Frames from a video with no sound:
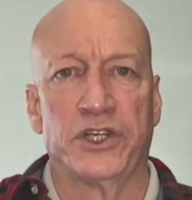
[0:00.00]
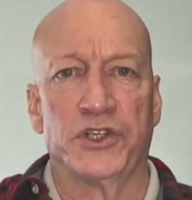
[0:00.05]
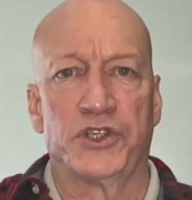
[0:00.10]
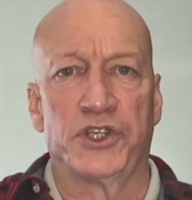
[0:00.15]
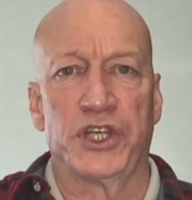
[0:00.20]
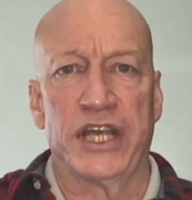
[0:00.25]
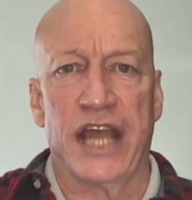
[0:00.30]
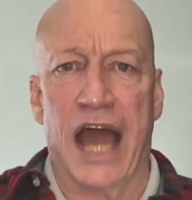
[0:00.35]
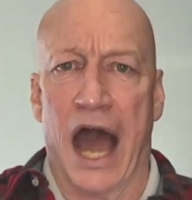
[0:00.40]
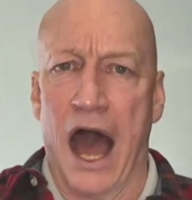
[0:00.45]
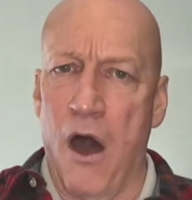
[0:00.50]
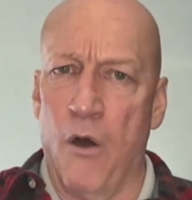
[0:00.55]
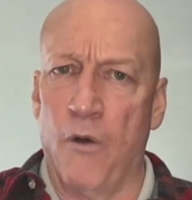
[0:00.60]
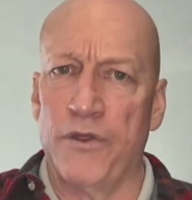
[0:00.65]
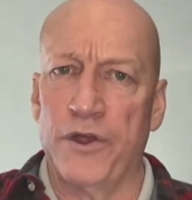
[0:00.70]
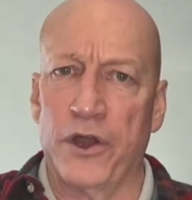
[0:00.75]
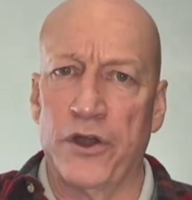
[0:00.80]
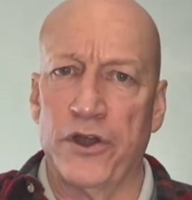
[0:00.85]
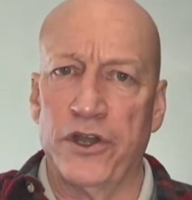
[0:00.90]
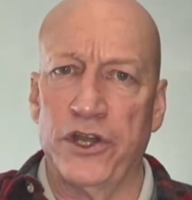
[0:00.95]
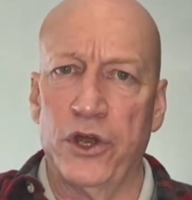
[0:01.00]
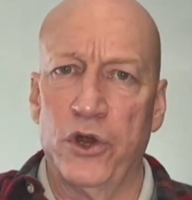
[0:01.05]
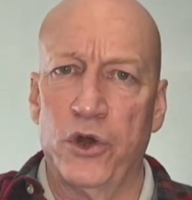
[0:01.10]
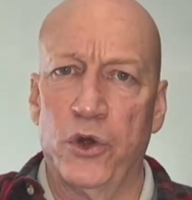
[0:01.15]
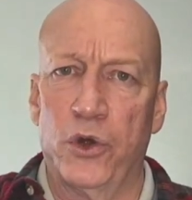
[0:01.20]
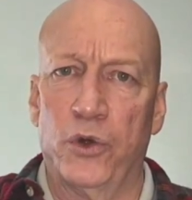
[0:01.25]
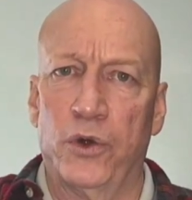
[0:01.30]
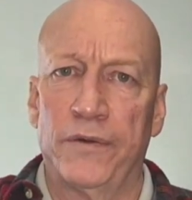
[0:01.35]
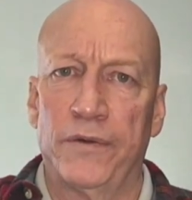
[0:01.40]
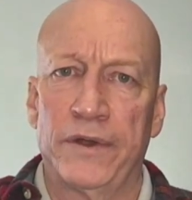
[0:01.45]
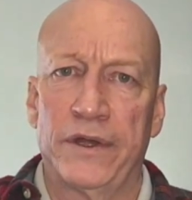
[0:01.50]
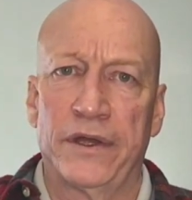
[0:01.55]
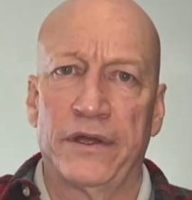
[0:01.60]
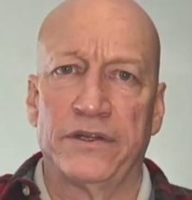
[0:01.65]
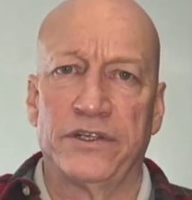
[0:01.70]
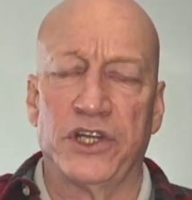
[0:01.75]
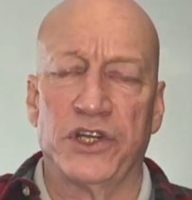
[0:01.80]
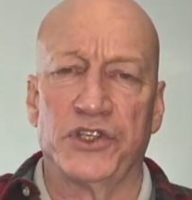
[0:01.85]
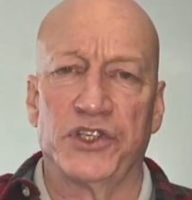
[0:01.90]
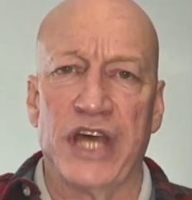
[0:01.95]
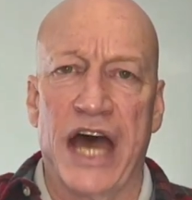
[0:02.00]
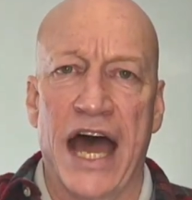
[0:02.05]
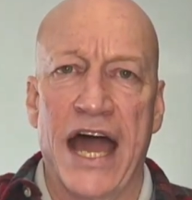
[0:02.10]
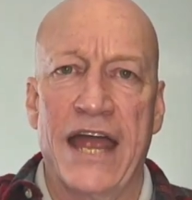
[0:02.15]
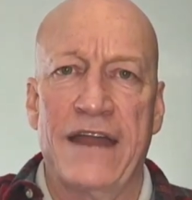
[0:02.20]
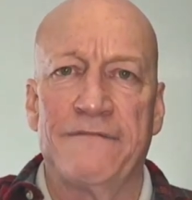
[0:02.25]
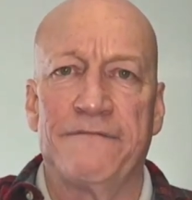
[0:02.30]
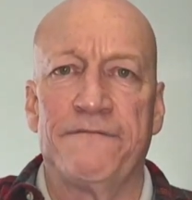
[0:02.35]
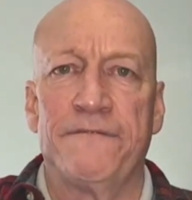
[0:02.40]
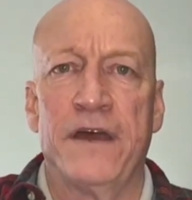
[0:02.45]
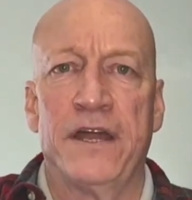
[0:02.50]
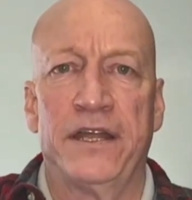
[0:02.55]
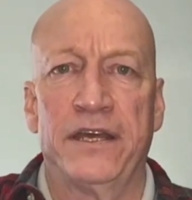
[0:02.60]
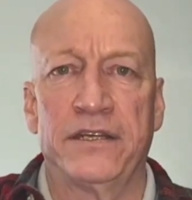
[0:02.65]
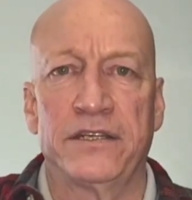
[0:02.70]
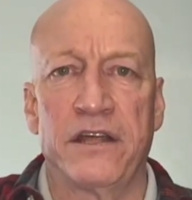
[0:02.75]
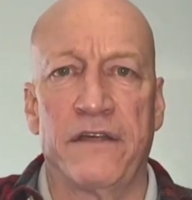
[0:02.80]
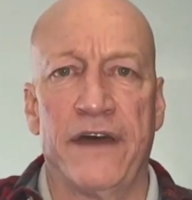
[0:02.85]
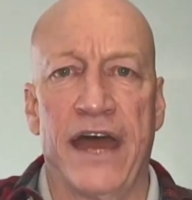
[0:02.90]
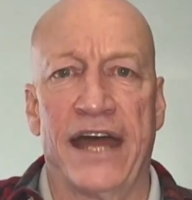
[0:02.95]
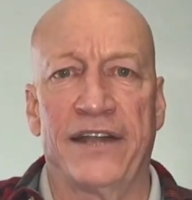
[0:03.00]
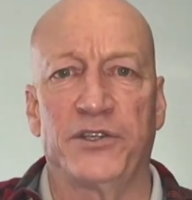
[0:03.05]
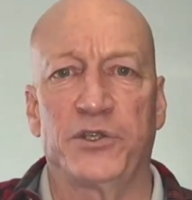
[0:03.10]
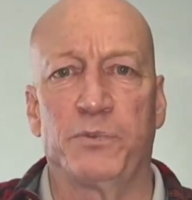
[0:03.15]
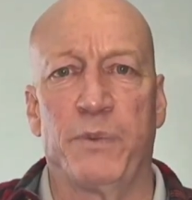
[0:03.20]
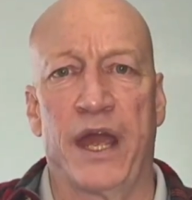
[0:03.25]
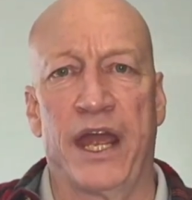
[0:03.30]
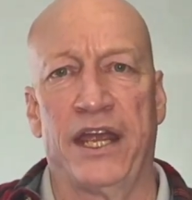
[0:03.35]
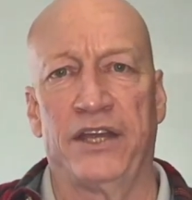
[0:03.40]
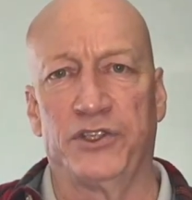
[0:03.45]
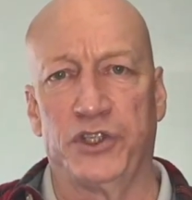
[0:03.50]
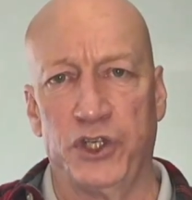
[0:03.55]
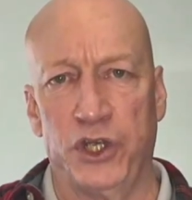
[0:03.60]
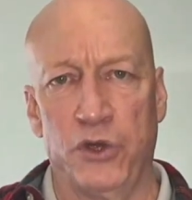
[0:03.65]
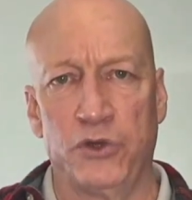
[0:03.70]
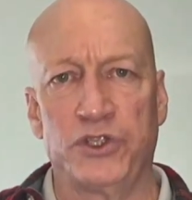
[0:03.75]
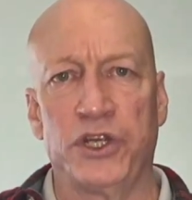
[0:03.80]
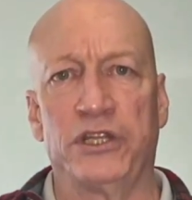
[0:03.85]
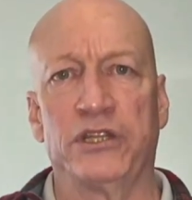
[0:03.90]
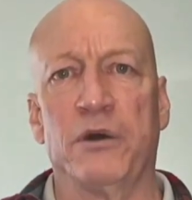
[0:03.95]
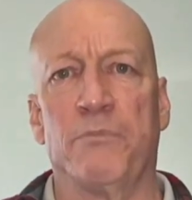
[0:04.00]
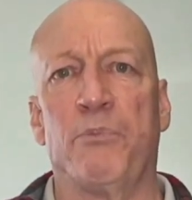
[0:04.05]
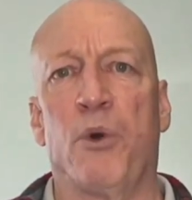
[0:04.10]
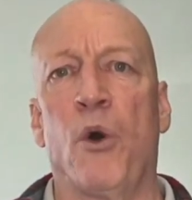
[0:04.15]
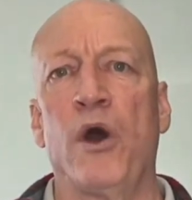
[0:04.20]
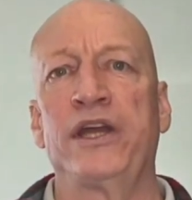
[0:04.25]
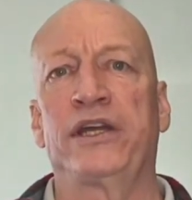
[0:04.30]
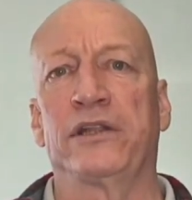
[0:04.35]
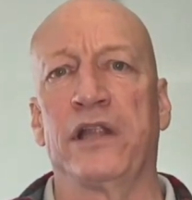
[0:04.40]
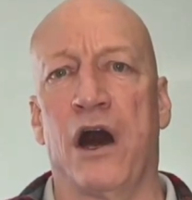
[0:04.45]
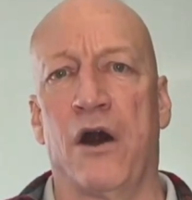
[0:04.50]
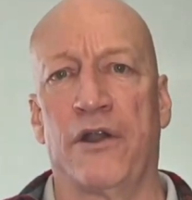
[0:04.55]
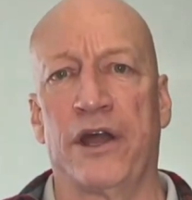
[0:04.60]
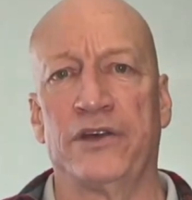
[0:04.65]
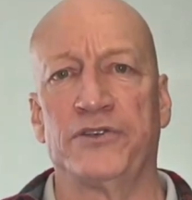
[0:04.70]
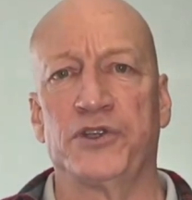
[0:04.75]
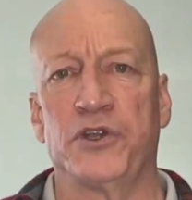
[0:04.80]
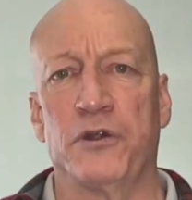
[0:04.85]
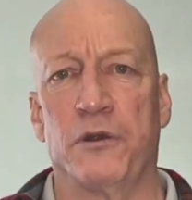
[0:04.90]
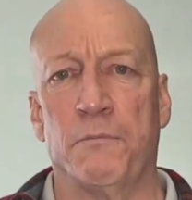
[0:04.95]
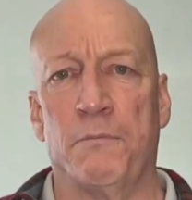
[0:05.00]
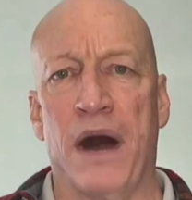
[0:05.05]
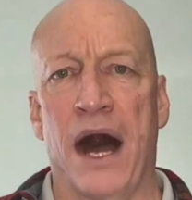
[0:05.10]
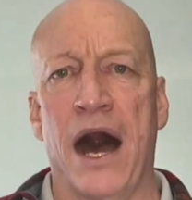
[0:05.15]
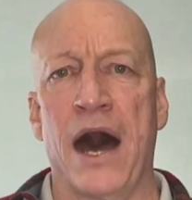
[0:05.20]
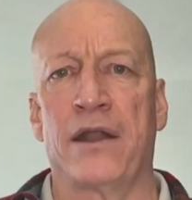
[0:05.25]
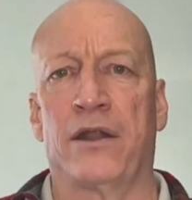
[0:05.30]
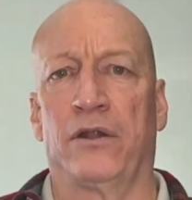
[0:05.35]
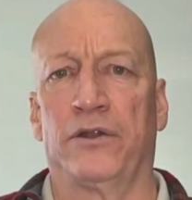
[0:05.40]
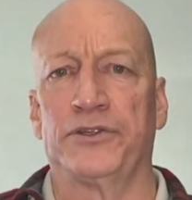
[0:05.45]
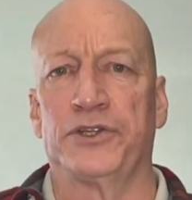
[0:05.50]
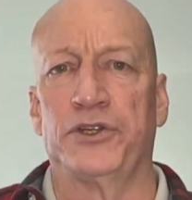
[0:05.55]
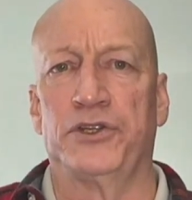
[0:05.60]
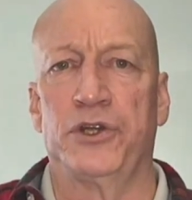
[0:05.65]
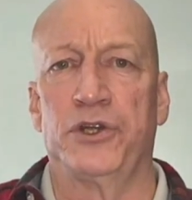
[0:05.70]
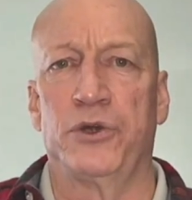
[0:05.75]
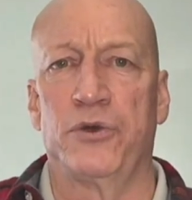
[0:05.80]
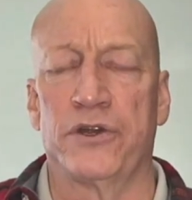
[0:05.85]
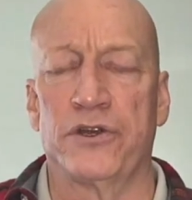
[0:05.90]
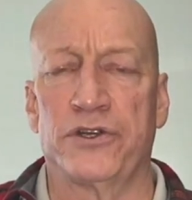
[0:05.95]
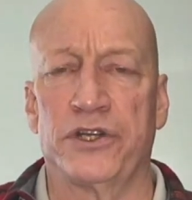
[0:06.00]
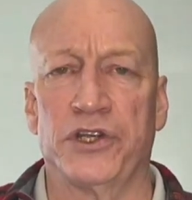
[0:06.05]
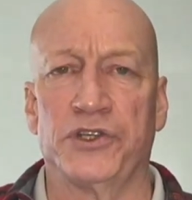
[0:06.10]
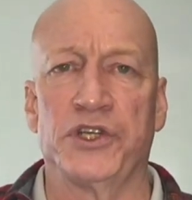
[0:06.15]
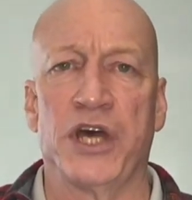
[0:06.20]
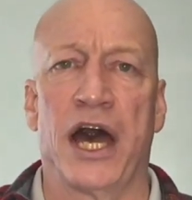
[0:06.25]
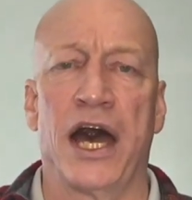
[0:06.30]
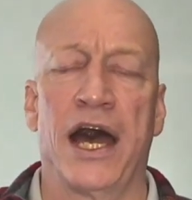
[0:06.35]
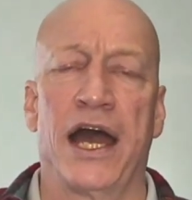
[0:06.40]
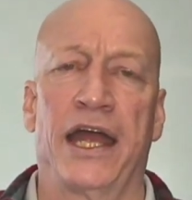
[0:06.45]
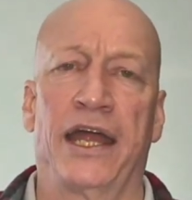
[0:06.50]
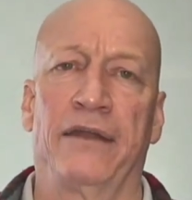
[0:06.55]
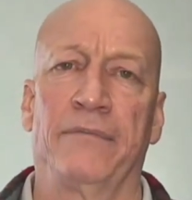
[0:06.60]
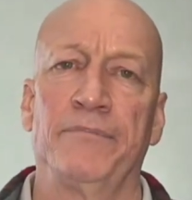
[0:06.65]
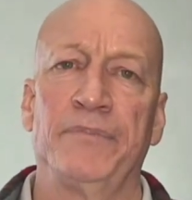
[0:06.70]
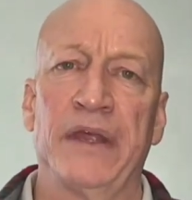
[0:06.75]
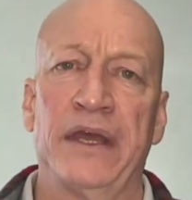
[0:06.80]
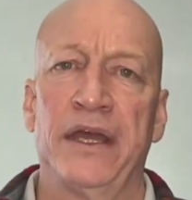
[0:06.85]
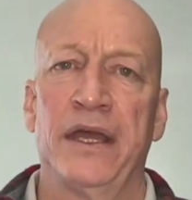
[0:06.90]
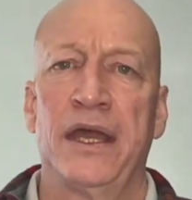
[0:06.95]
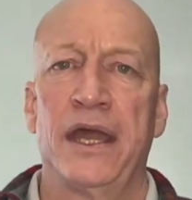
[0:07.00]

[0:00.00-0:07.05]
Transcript: to see how their new design fit into that space, using the point cloud as their model to do their design.